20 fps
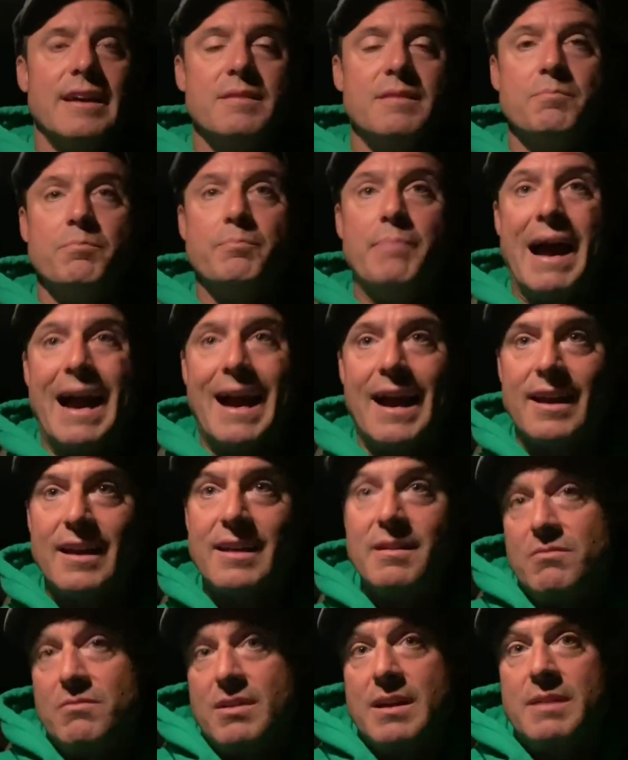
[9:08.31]
and back
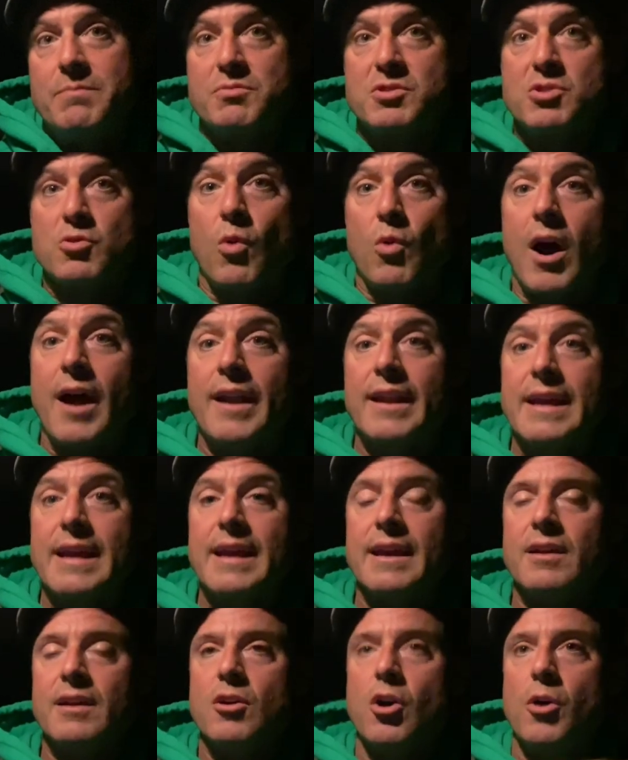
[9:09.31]
in
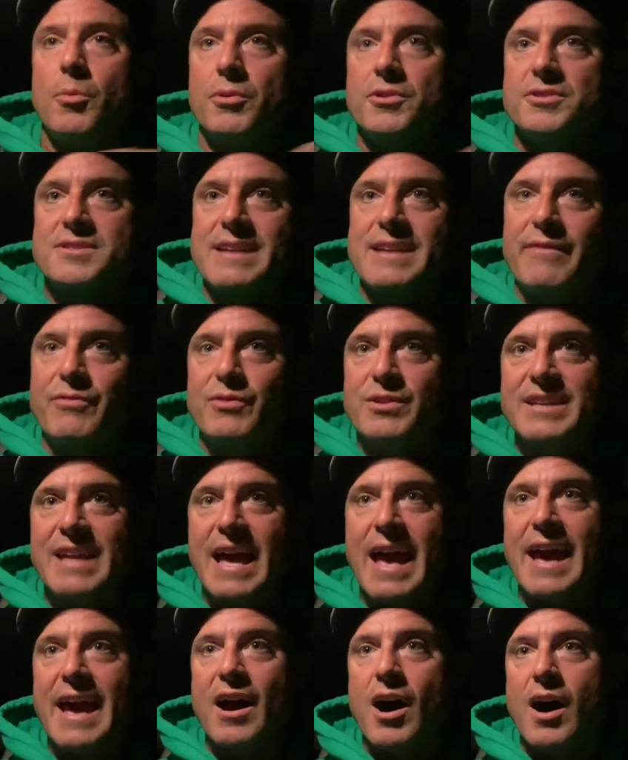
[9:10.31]
squatting almost every
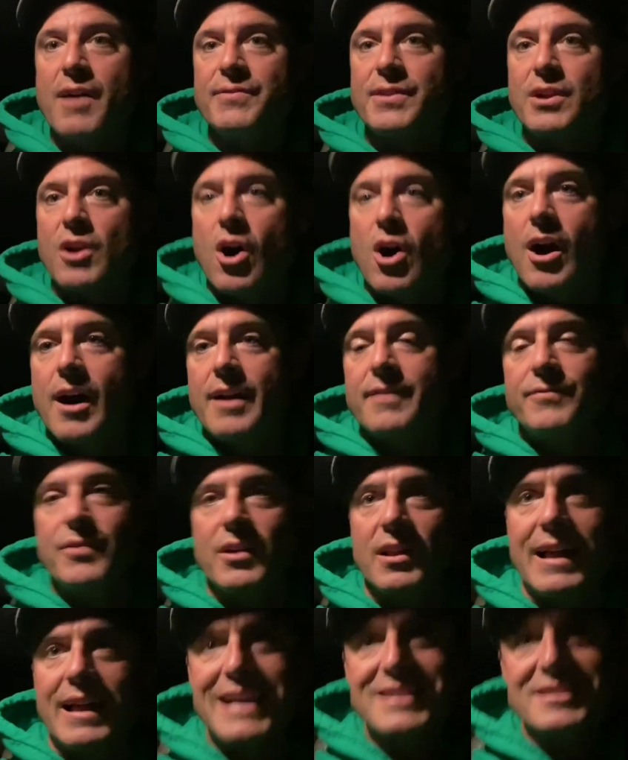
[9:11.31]
day, off and on,
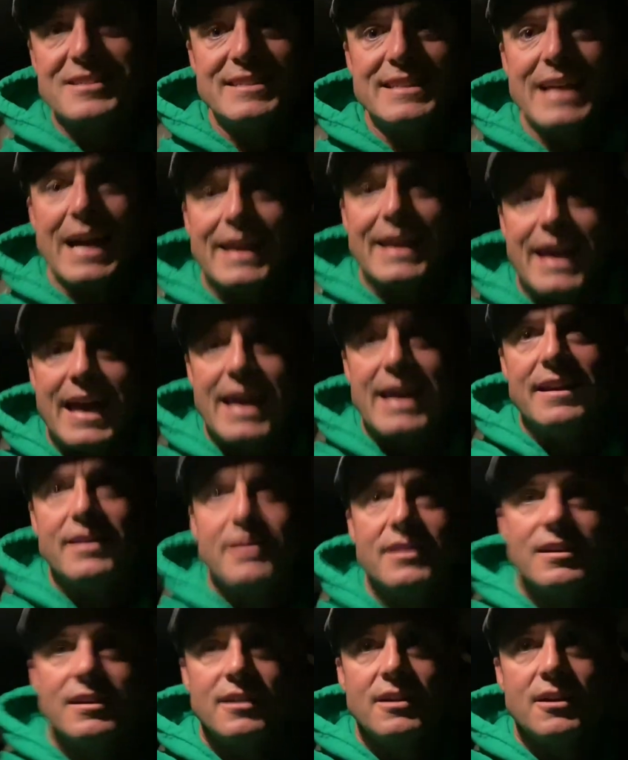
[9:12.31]
for the last decade,